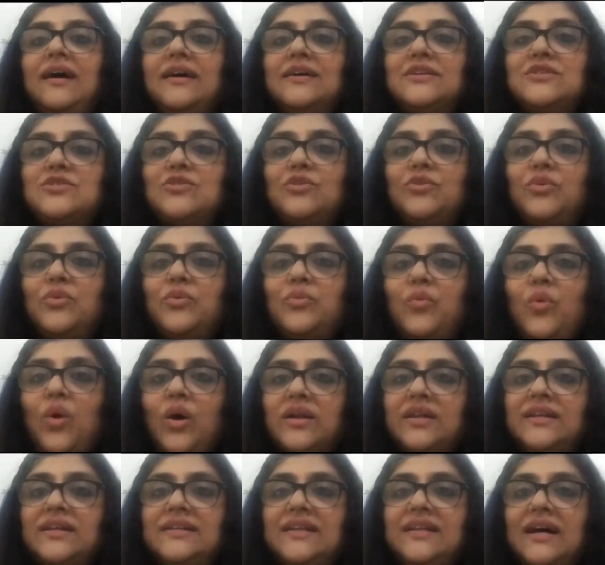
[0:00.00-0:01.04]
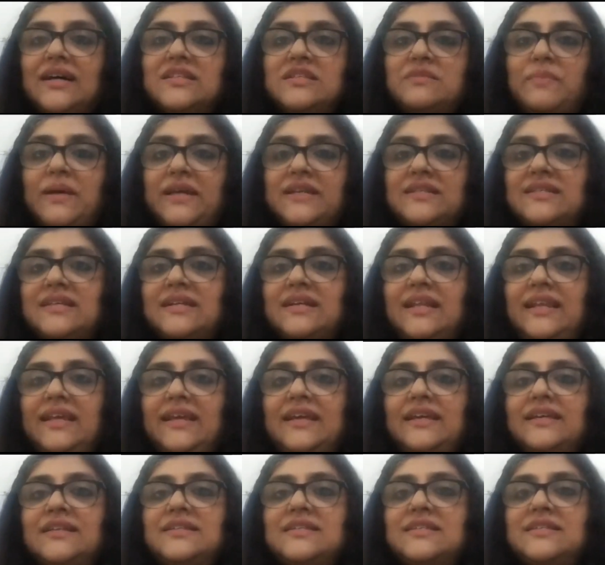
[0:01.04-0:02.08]
So what it does
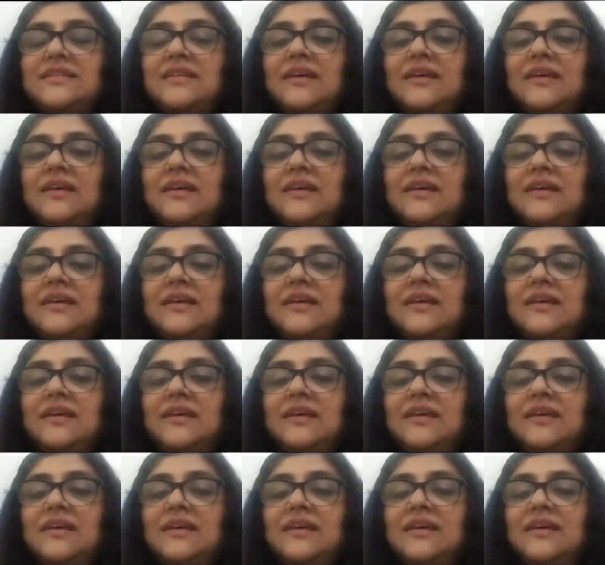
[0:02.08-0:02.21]
basically is